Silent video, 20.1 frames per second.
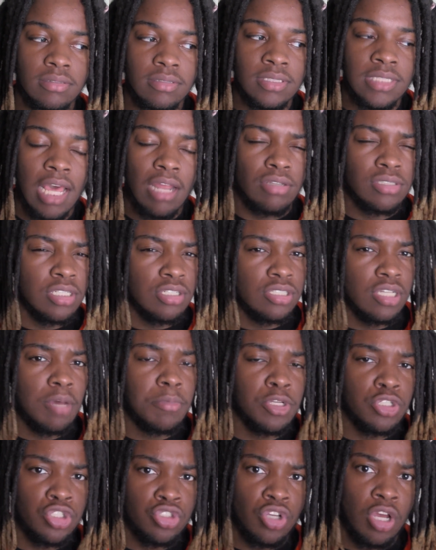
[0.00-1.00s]
title tales
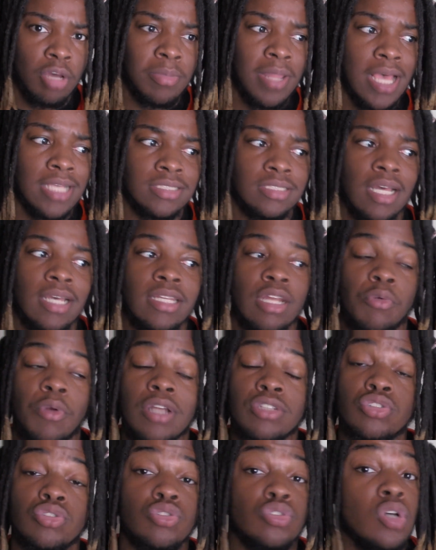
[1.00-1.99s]
album just dropped last night. And I
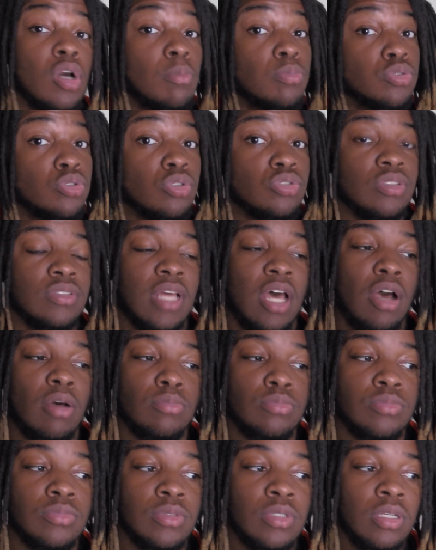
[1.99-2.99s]
reacted to a couple songs of the
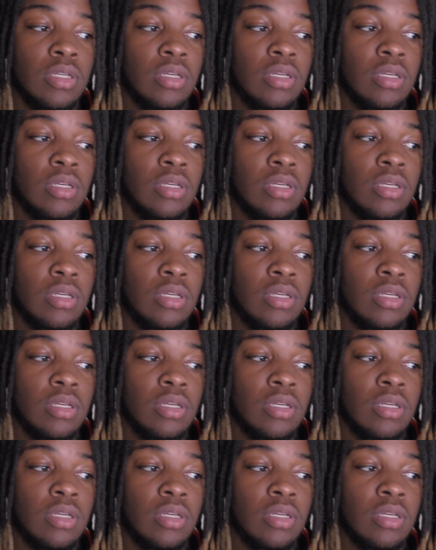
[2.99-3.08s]
album